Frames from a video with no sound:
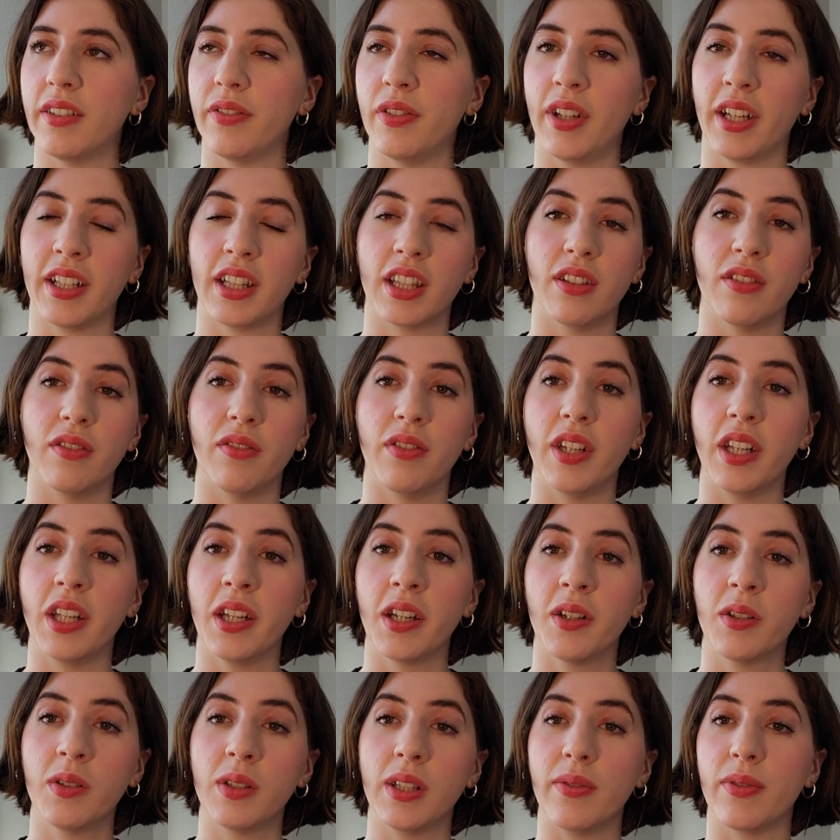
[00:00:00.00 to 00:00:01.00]
If you liked the
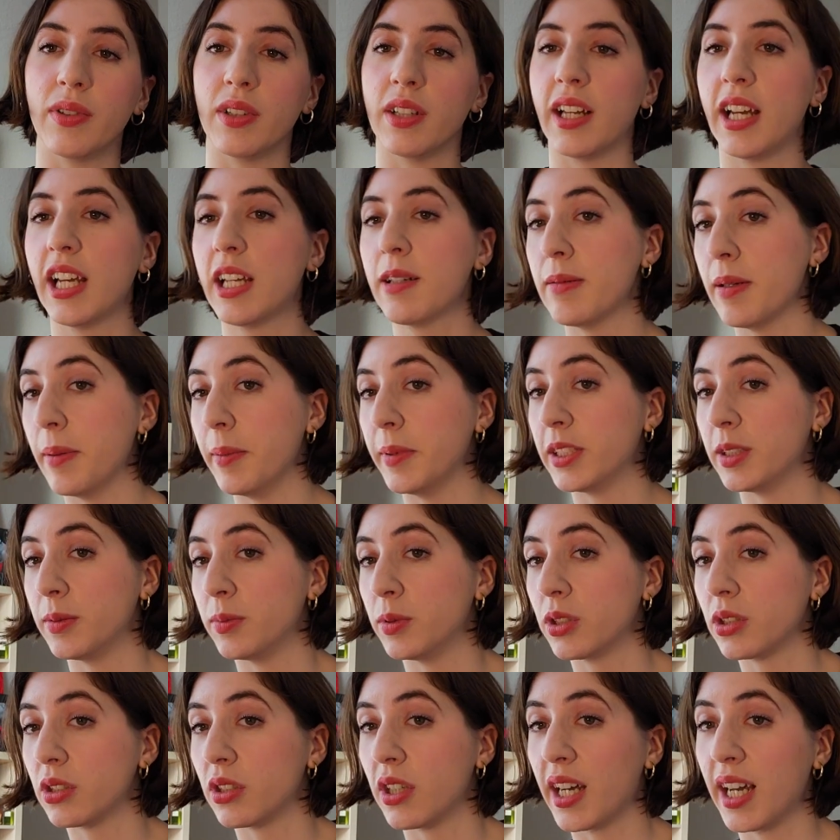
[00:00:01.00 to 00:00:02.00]
video, leave a like, maybe
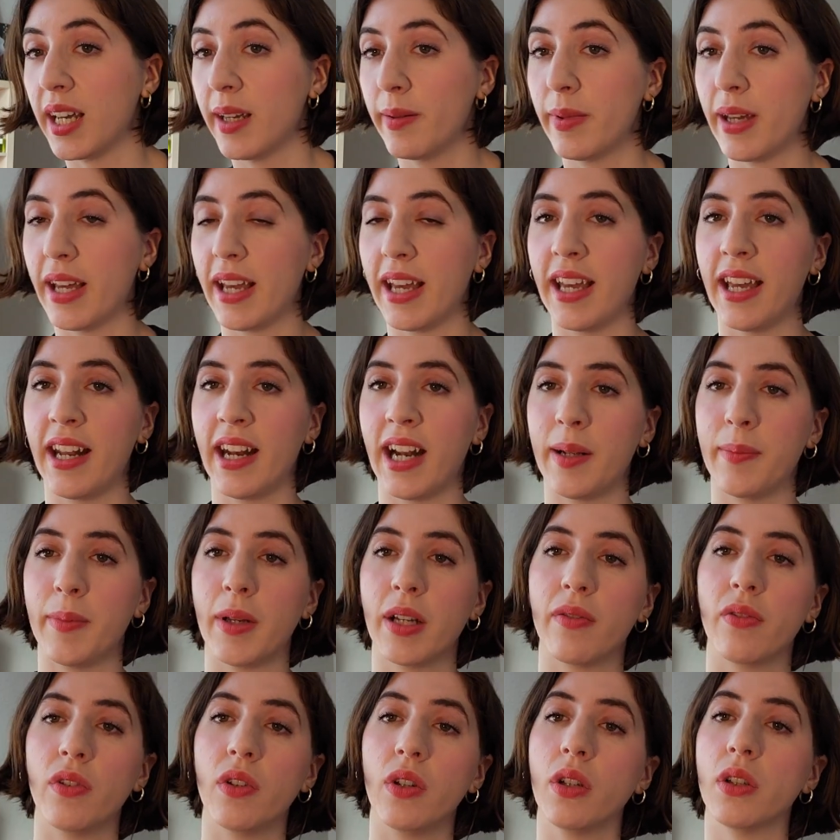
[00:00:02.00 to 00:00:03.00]
subscribe, and I
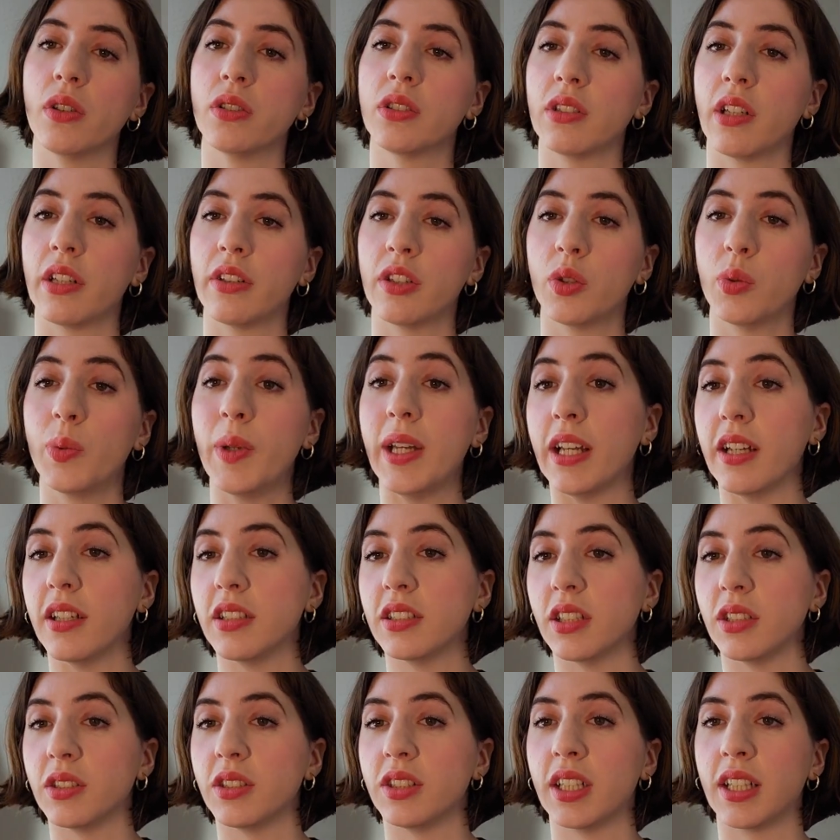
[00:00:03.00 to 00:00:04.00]
make videos throughout the
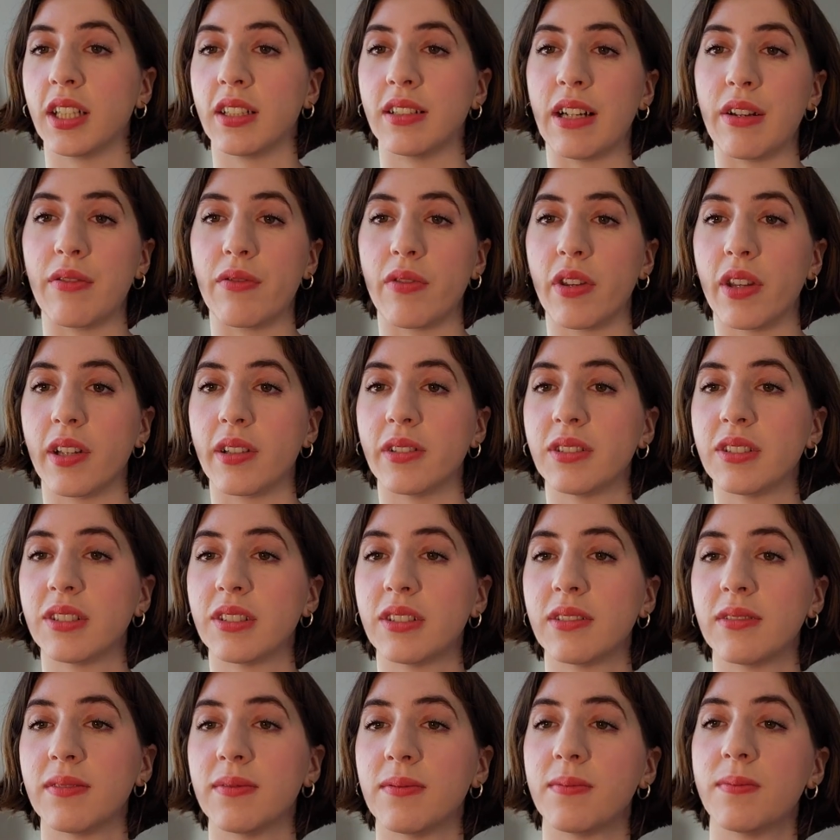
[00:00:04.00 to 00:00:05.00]
week, so stick around for
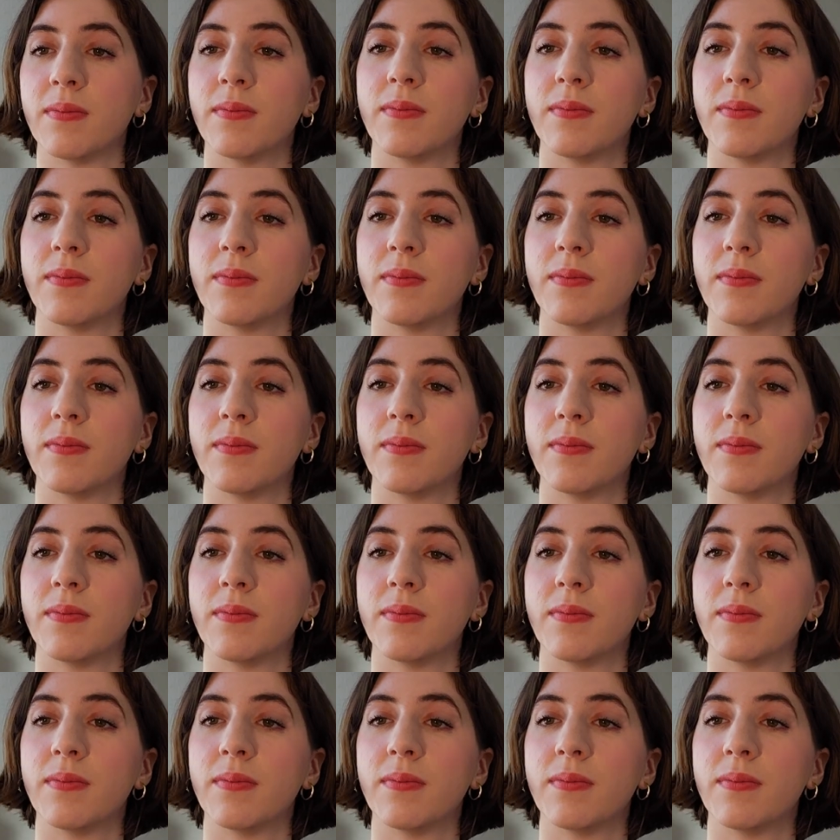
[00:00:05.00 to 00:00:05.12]
this.